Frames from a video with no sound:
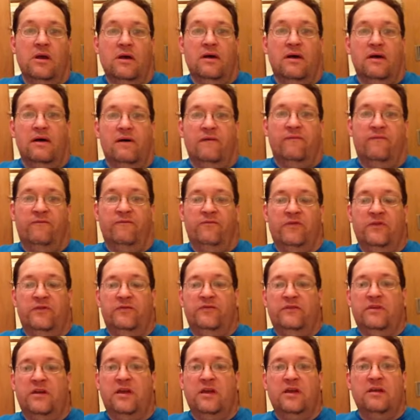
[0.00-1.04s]

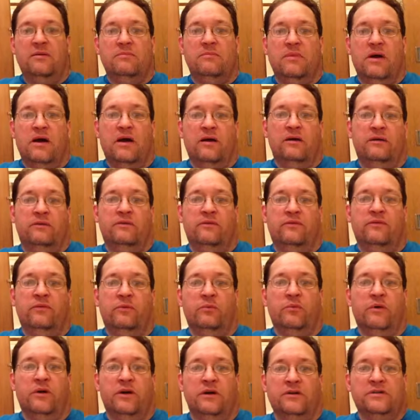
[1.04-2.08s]
15 miles
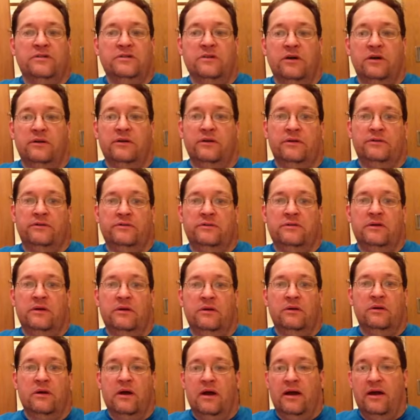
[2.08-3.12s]
from where I started,
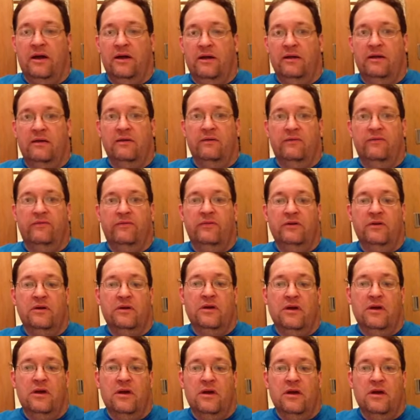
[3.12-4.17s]
so I have
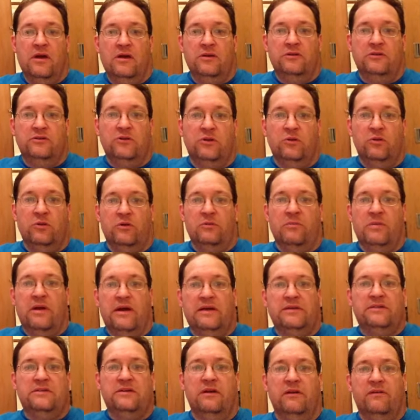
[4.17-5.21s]
torn
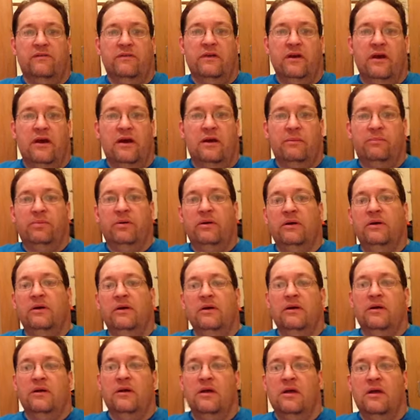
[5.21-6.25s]
myself up.
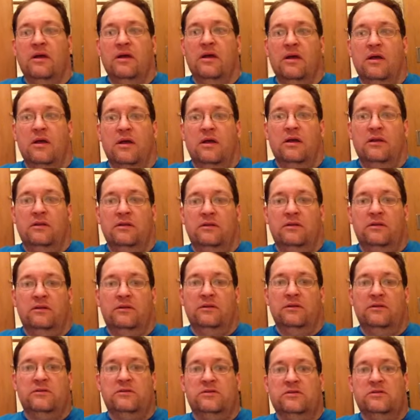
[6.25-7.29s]
Little
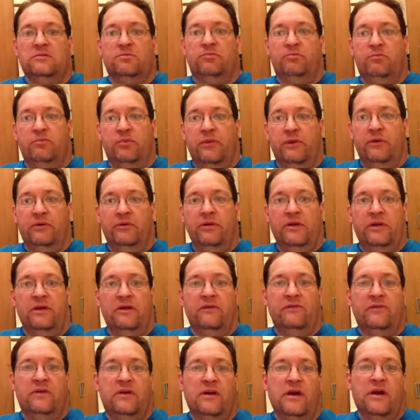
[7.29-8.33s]
exploding
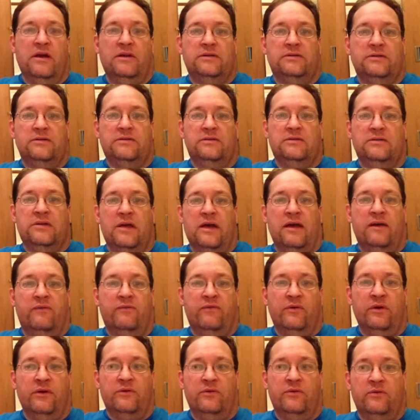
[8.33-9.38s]
of guts
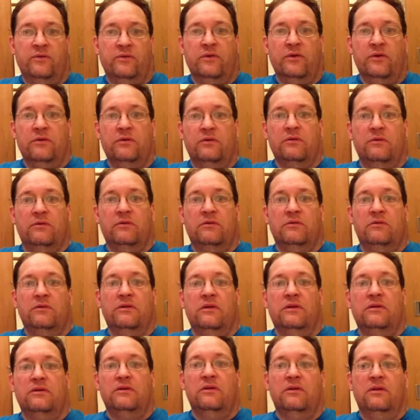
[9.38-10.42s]
halfway through,
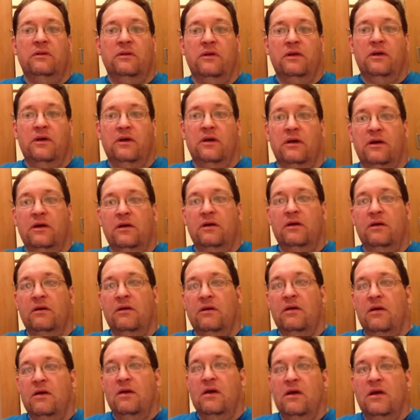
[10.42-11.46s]
little
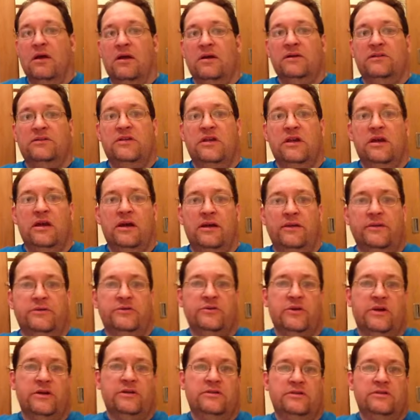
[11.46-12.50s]

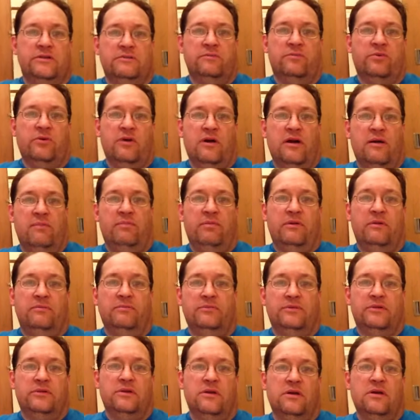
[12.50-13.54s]
dehydration
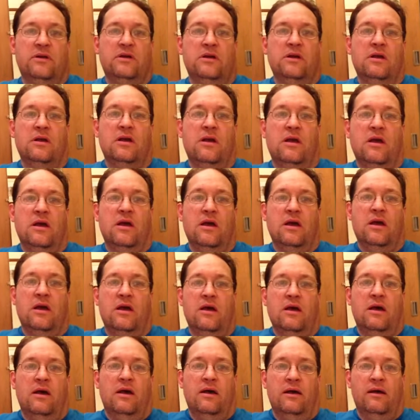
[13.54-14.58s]
problems.
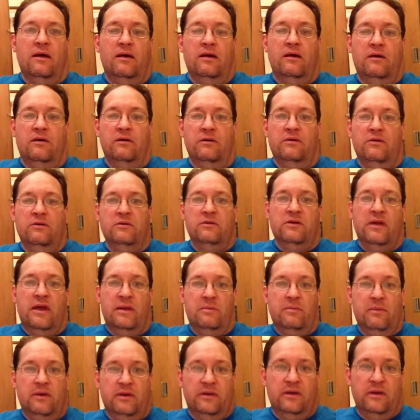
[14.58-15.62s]
Oh, you
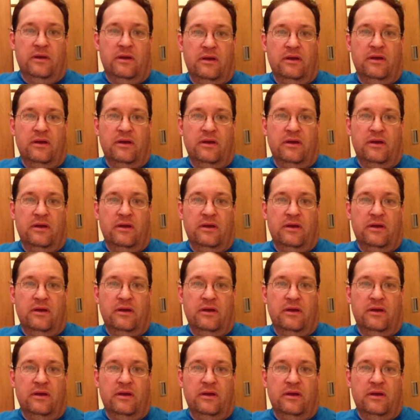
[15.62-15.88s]
name it.